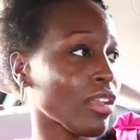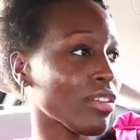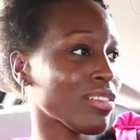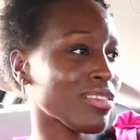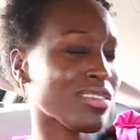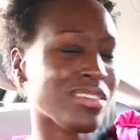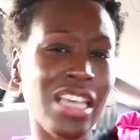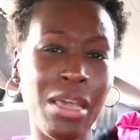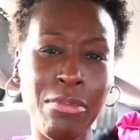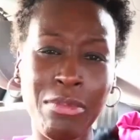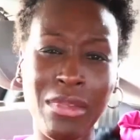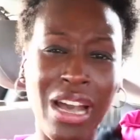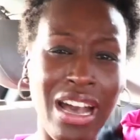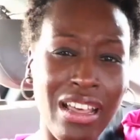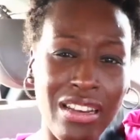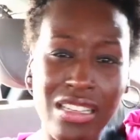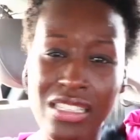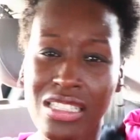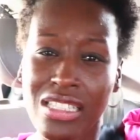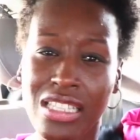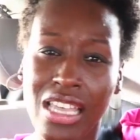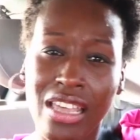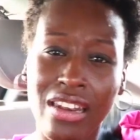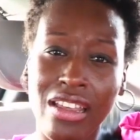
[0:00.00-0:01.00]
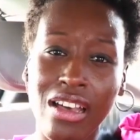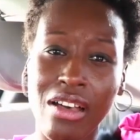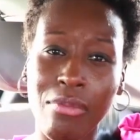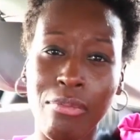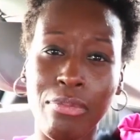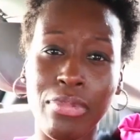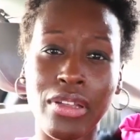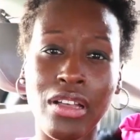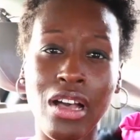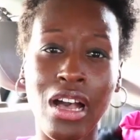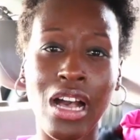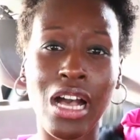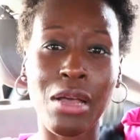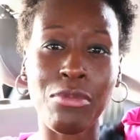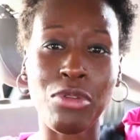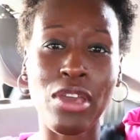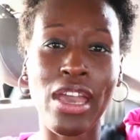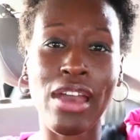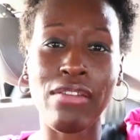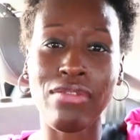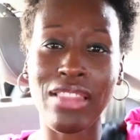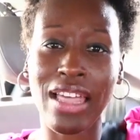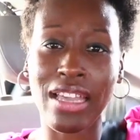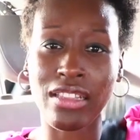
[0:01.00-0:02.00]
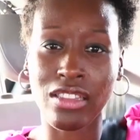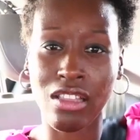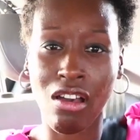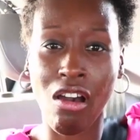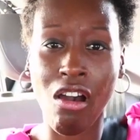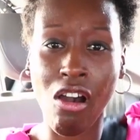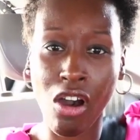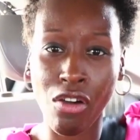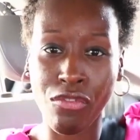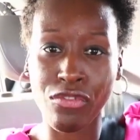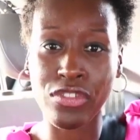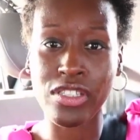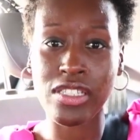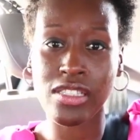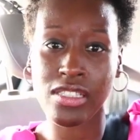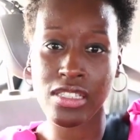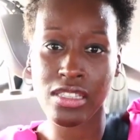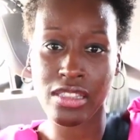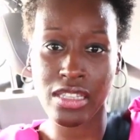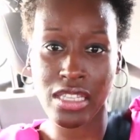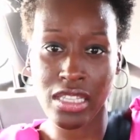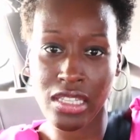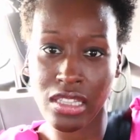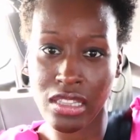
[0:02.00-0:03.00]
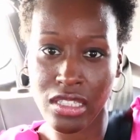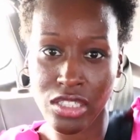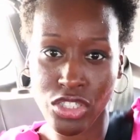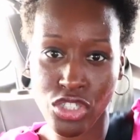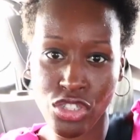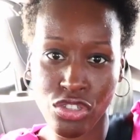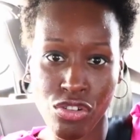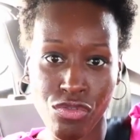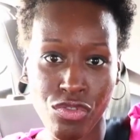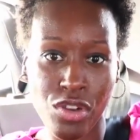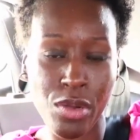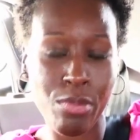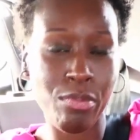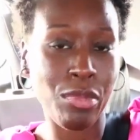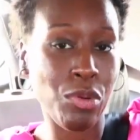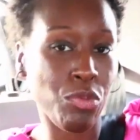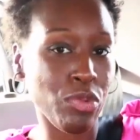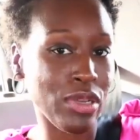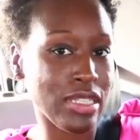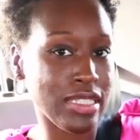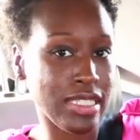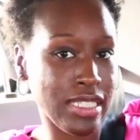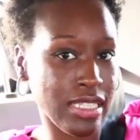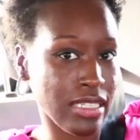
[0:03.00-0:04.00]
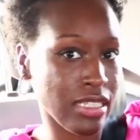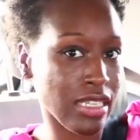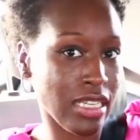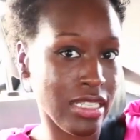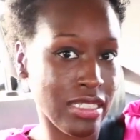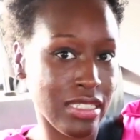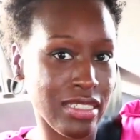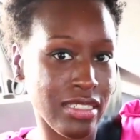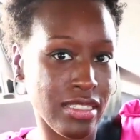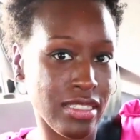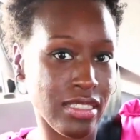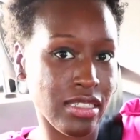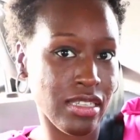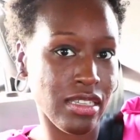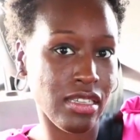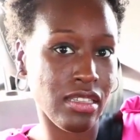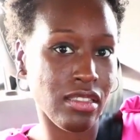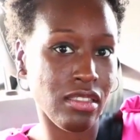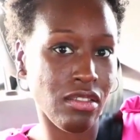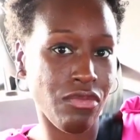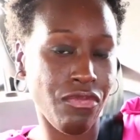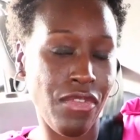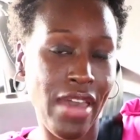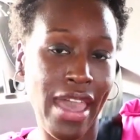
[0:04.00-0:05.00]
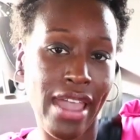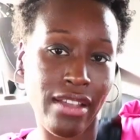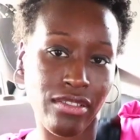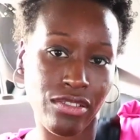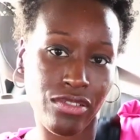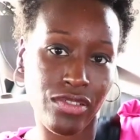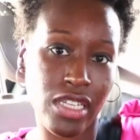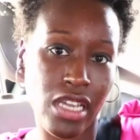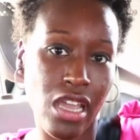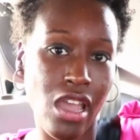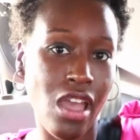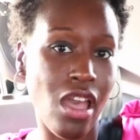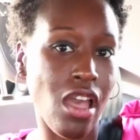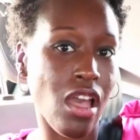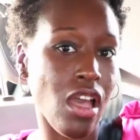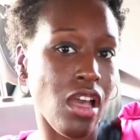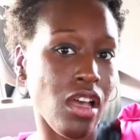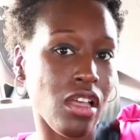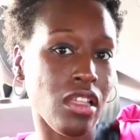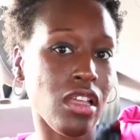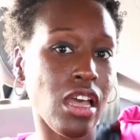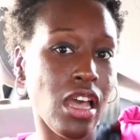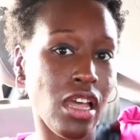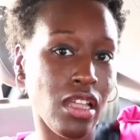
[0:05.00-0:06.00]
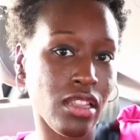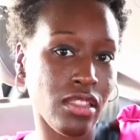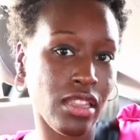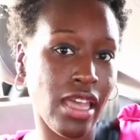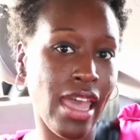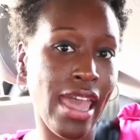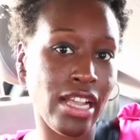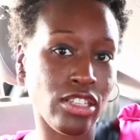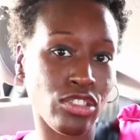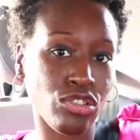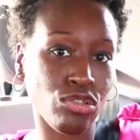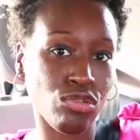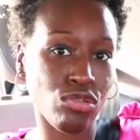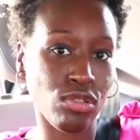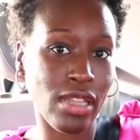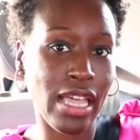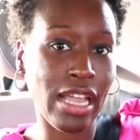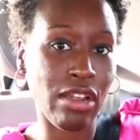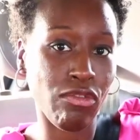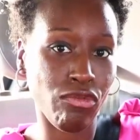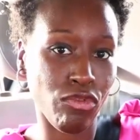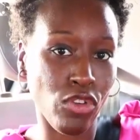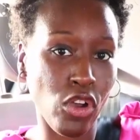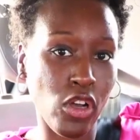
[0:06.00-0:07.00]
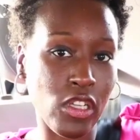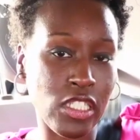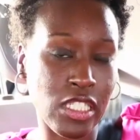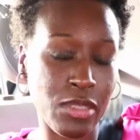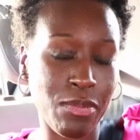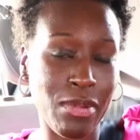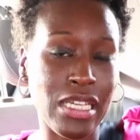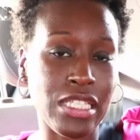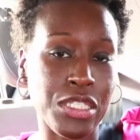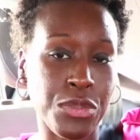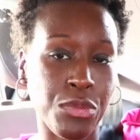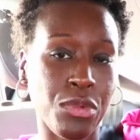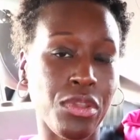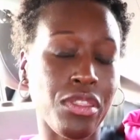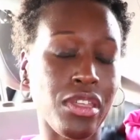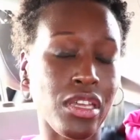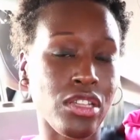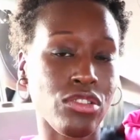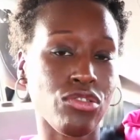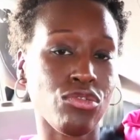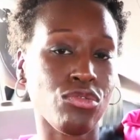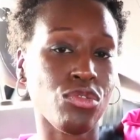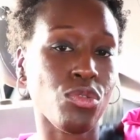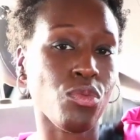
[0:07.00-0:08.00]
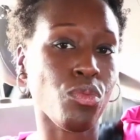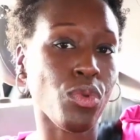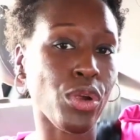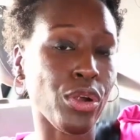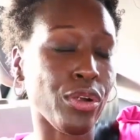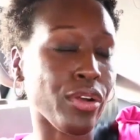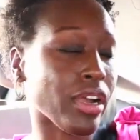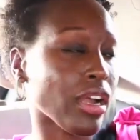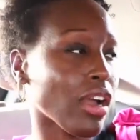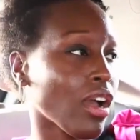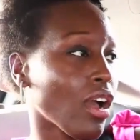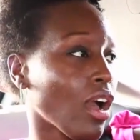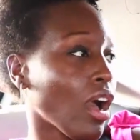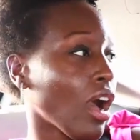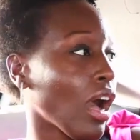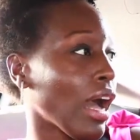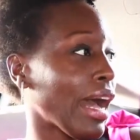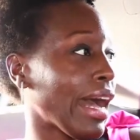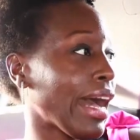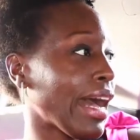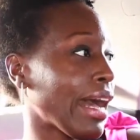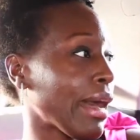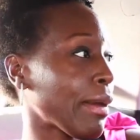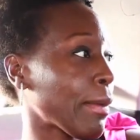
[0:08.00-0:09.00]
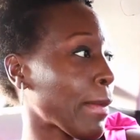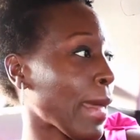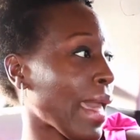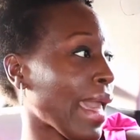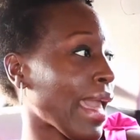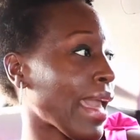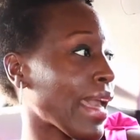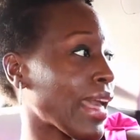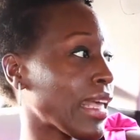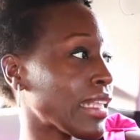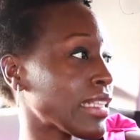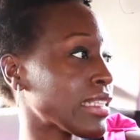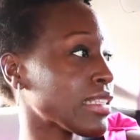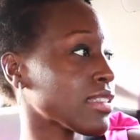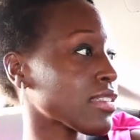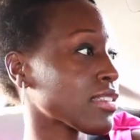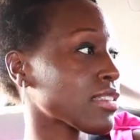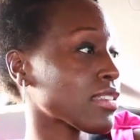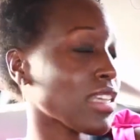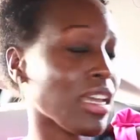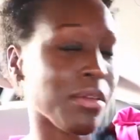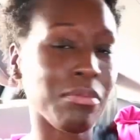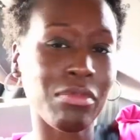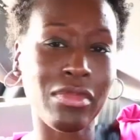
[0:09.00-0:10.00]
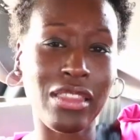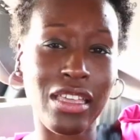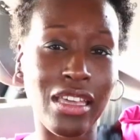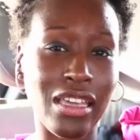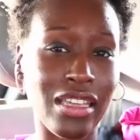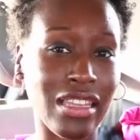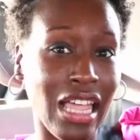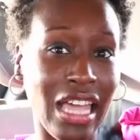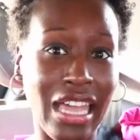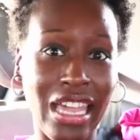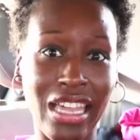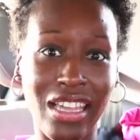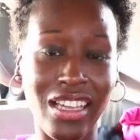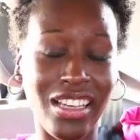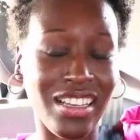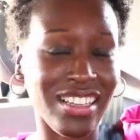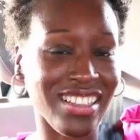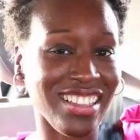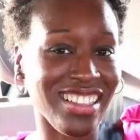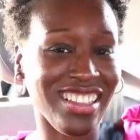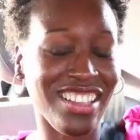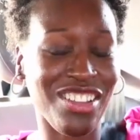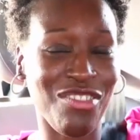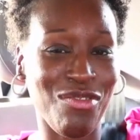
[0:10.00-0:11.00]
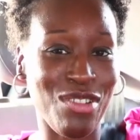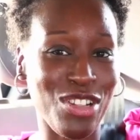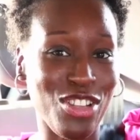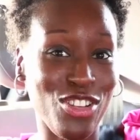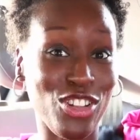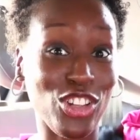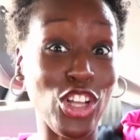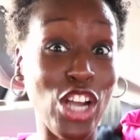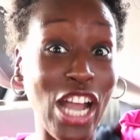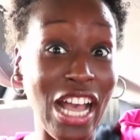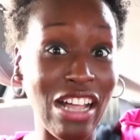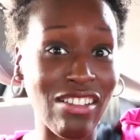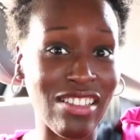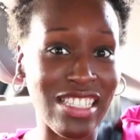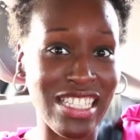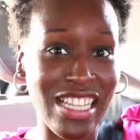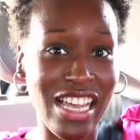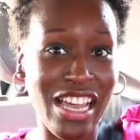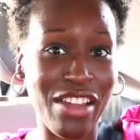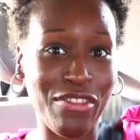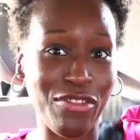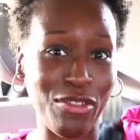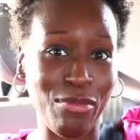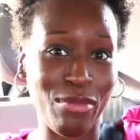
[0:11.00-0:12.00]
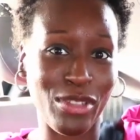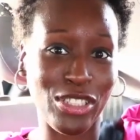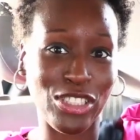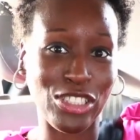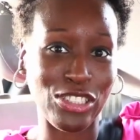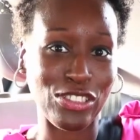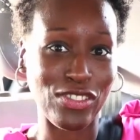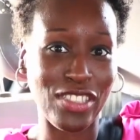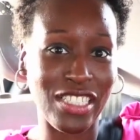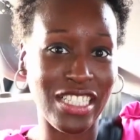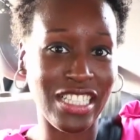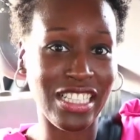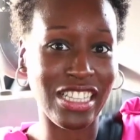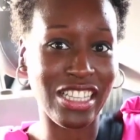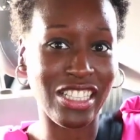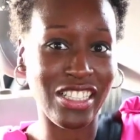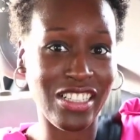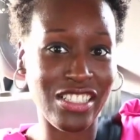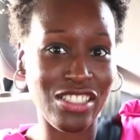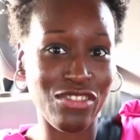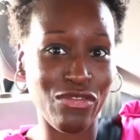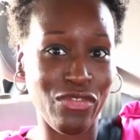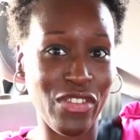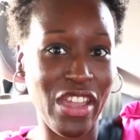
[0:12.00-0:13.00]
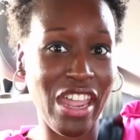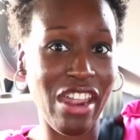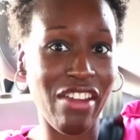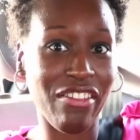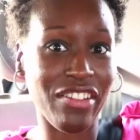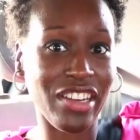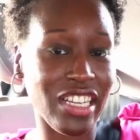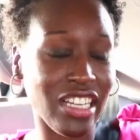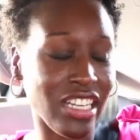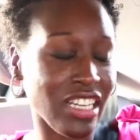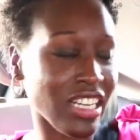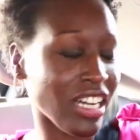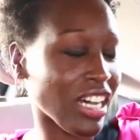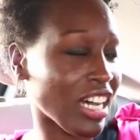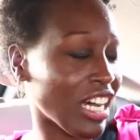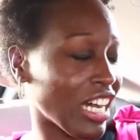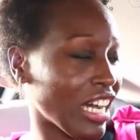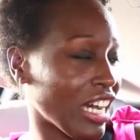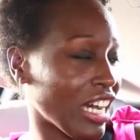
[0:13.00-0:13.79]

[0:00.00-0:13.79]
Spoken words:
Same kind of setup. You have like the office and then the showroom, but we didn't get to see the factory, the actual like raw space where they do the work. And same thing, like when you look outside from the street, it looks very